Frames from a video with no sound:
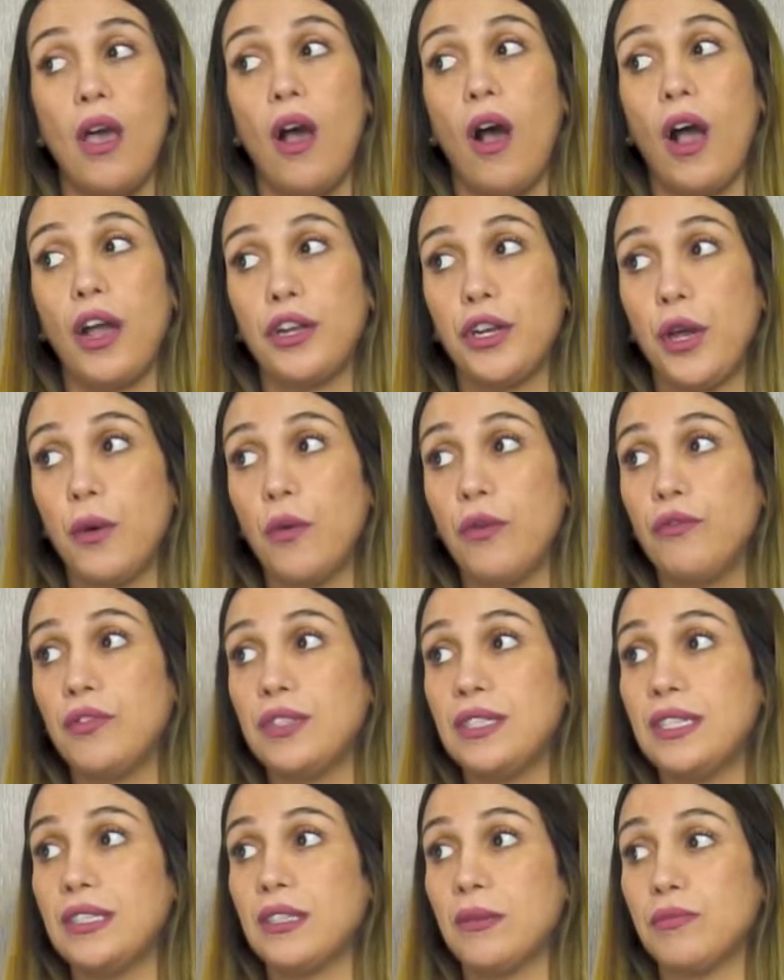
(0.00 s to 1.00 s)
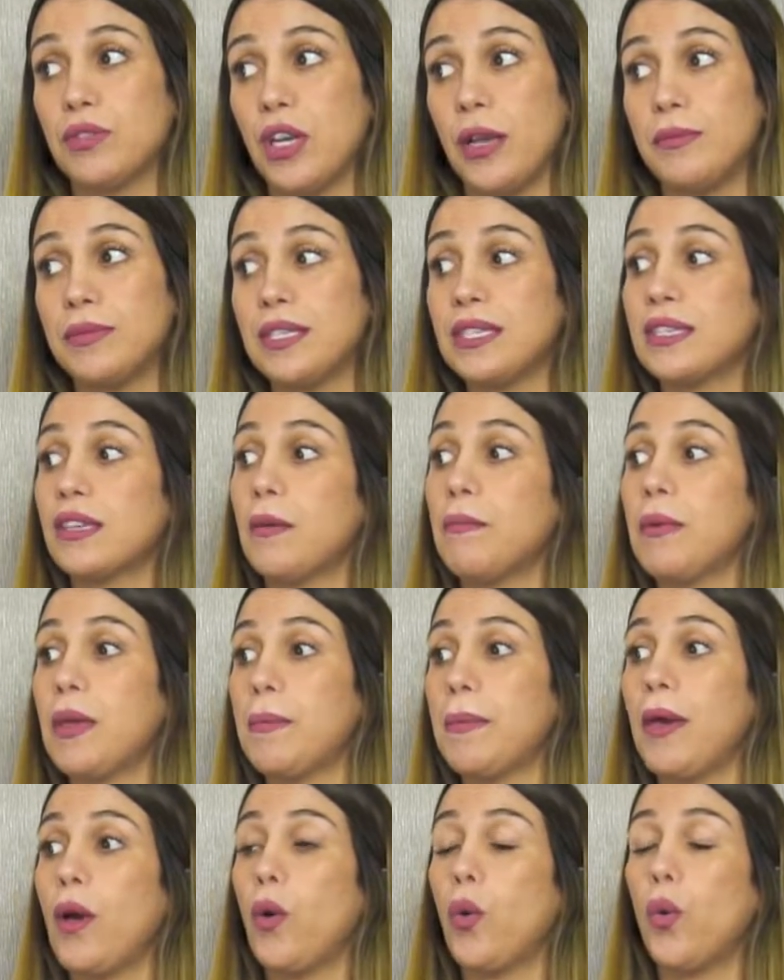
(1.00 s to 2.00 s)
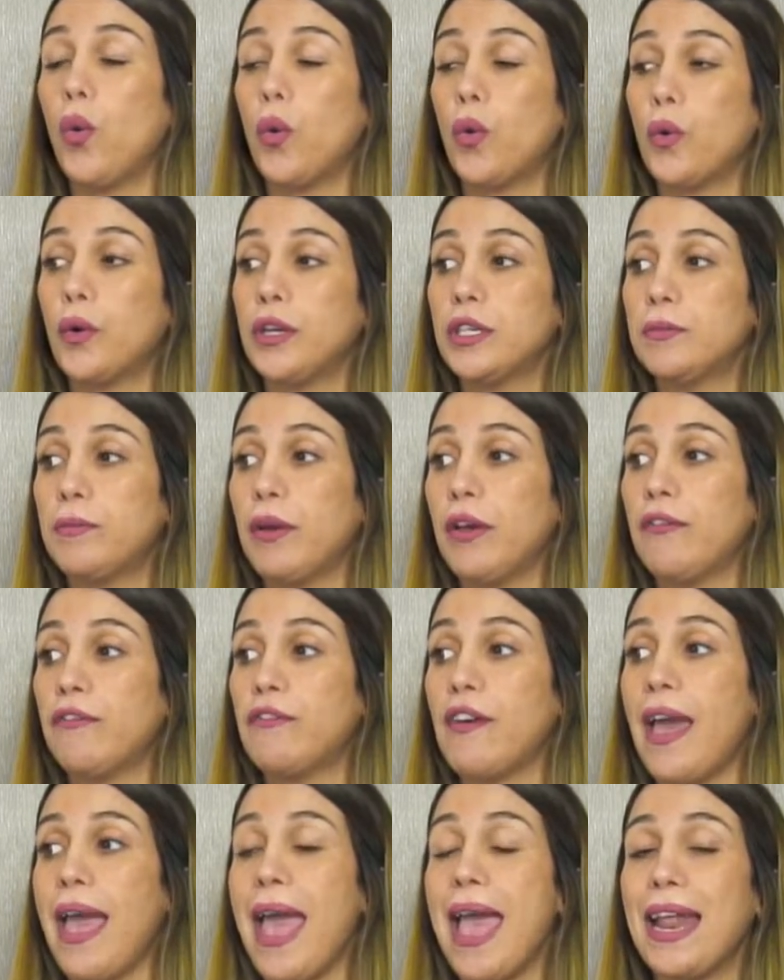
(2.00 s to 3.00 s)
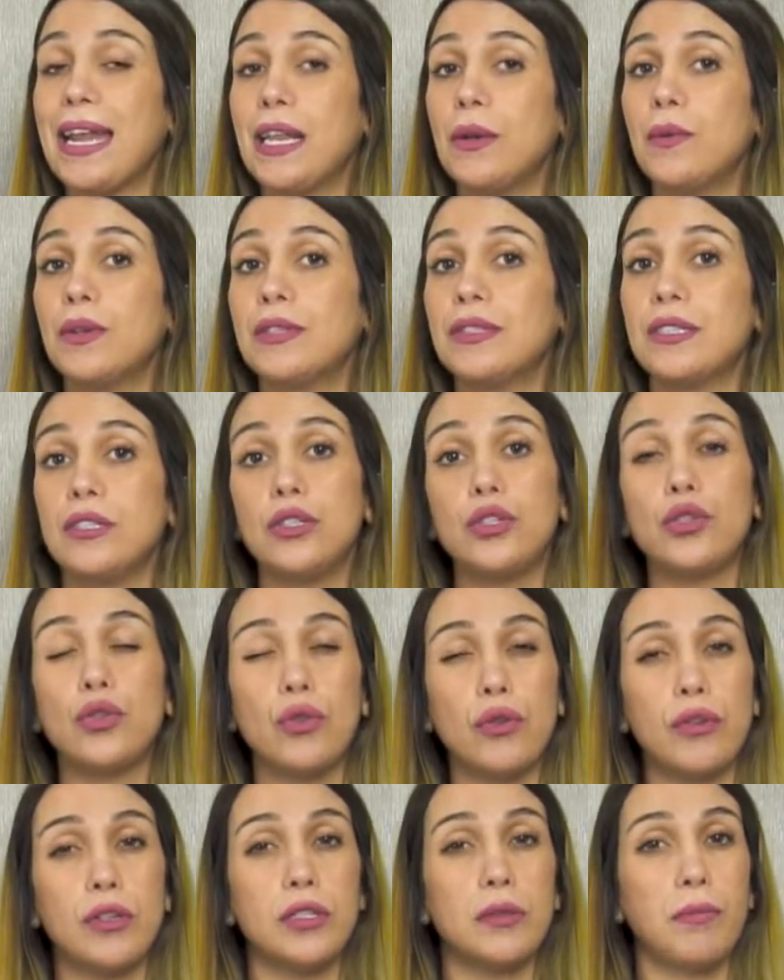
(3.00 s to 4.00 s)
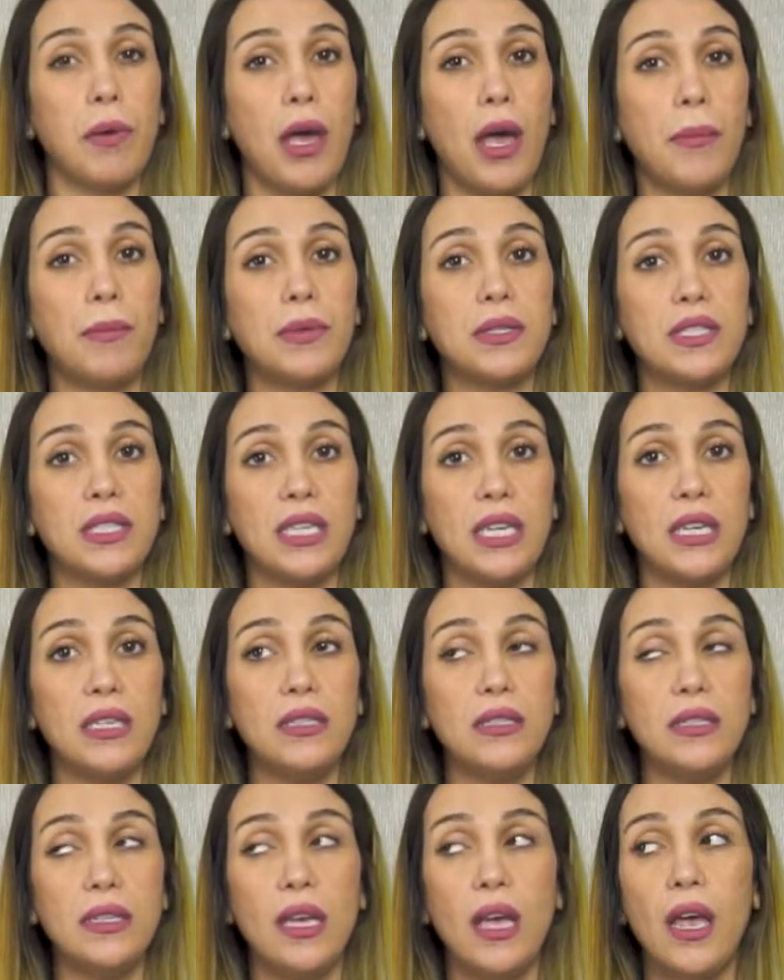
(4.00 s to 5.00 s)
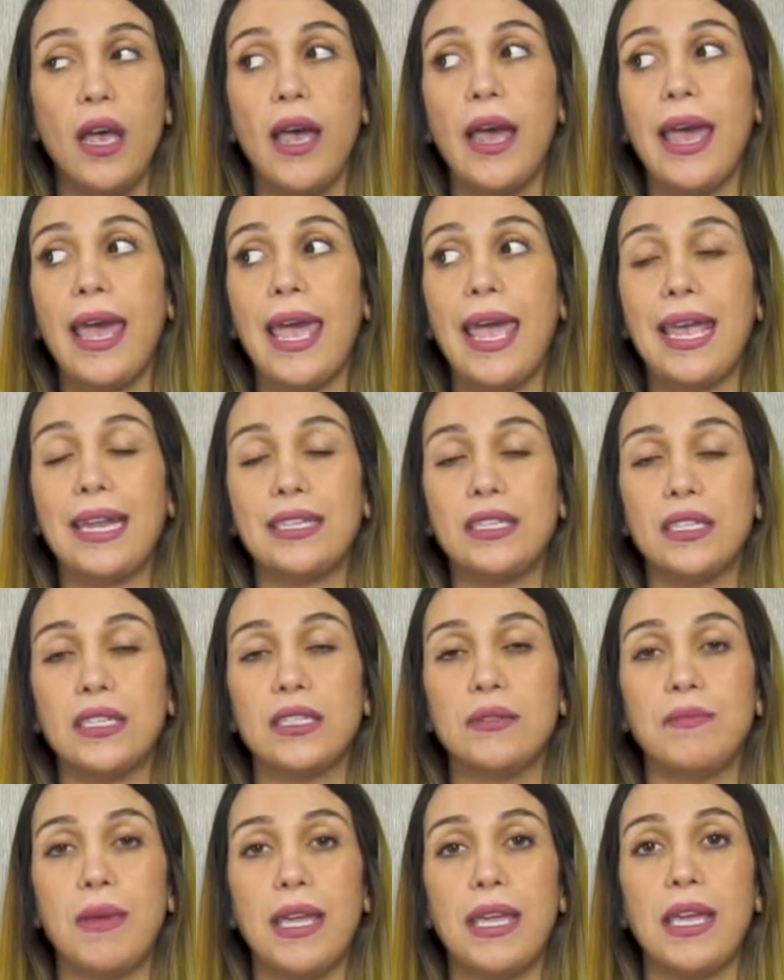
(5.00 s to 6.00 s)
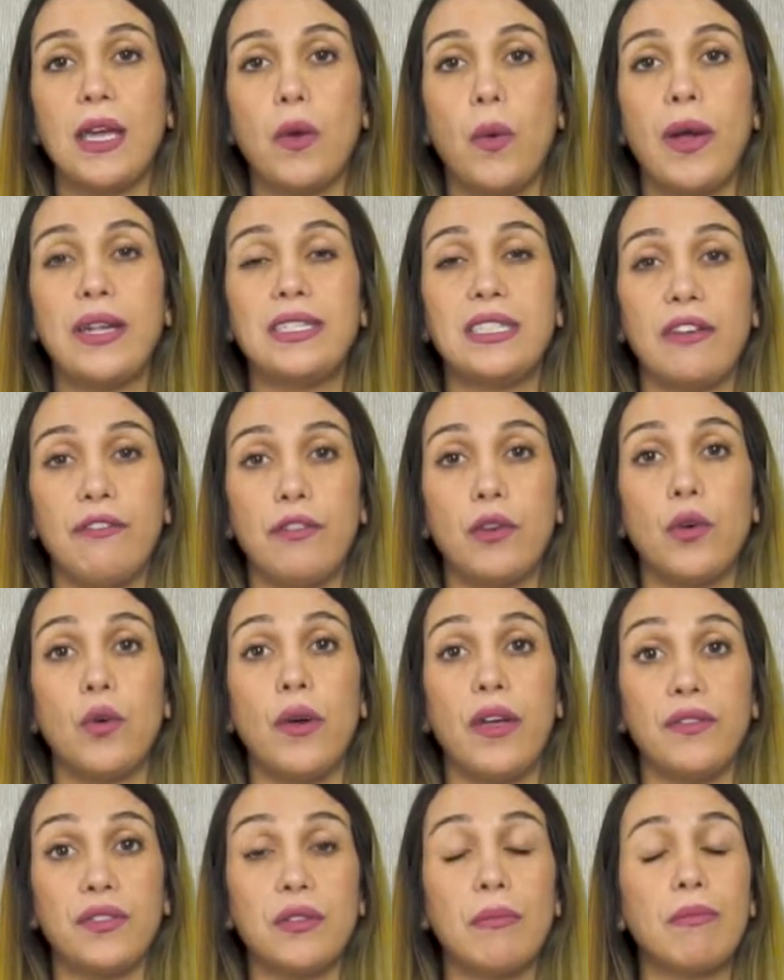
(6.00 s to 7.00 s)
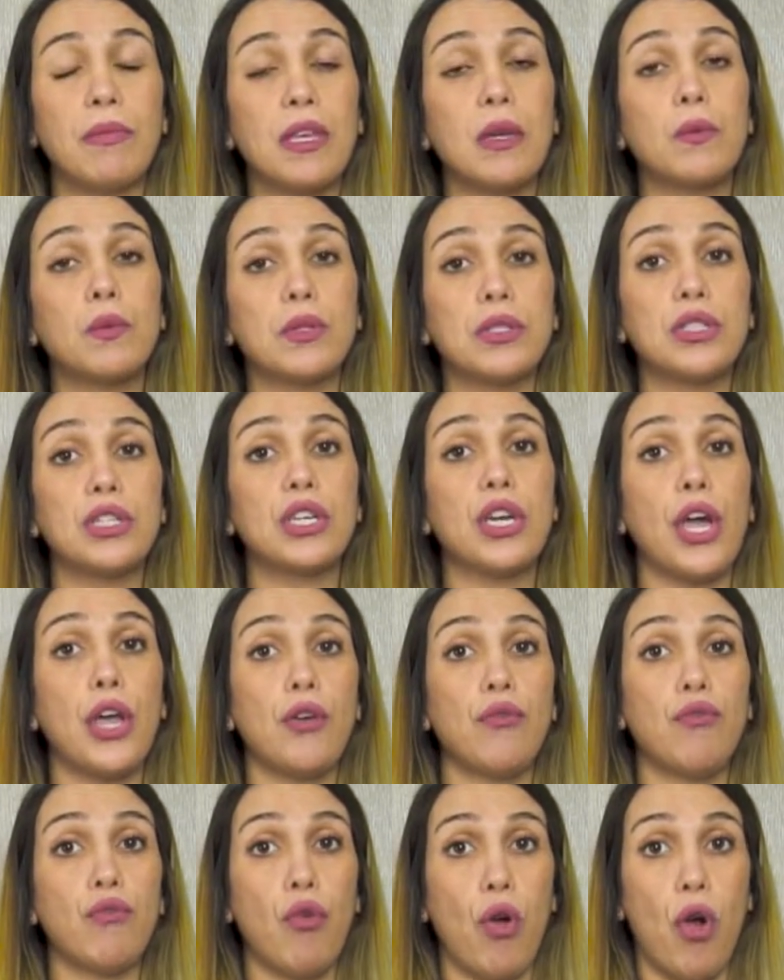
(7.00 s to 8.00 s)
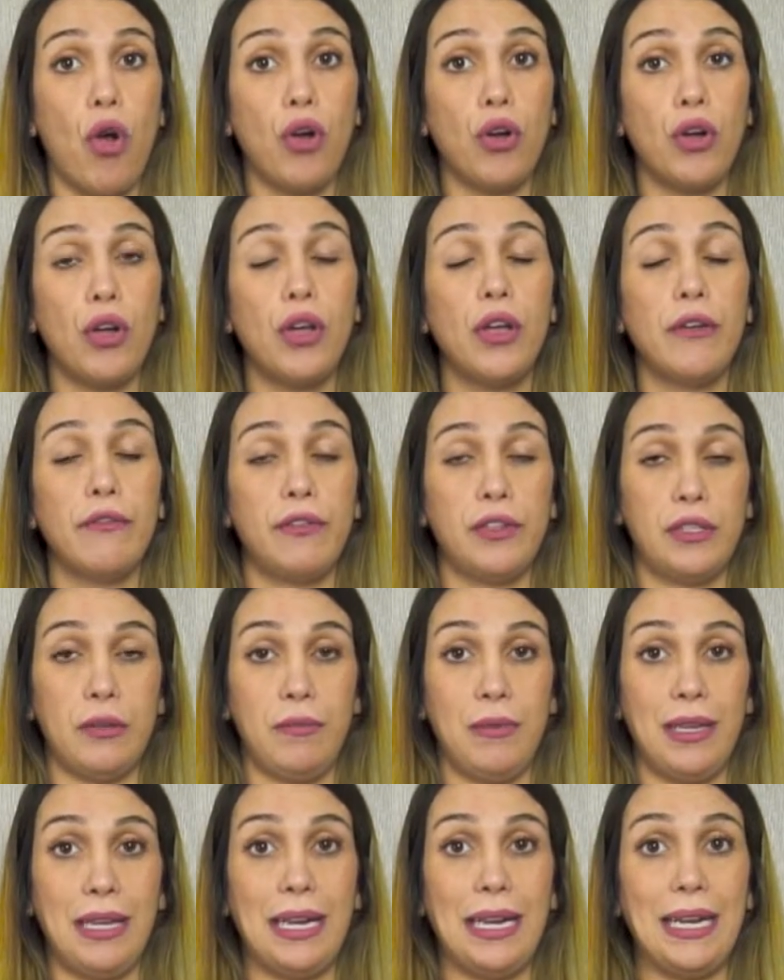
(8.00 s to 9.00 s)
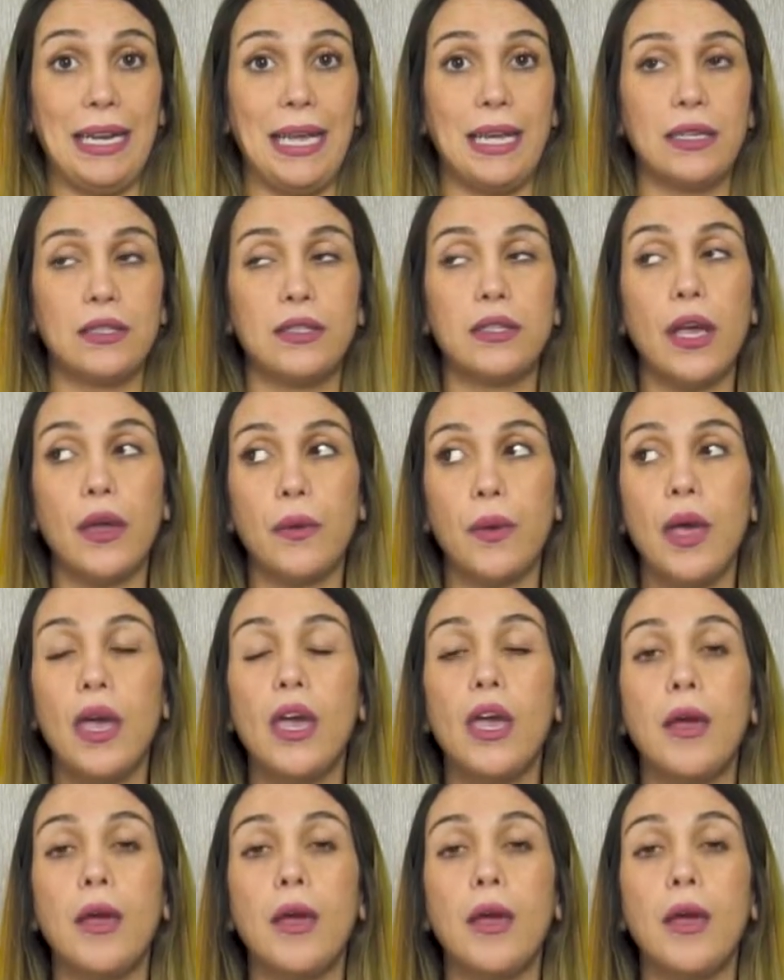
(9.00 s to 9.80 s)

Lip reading: I know obviously sometimes this can be a bit awkward, but for anyone's insurance purposes, it does make it quite difficult if something was to go wrong for some of the clinics. So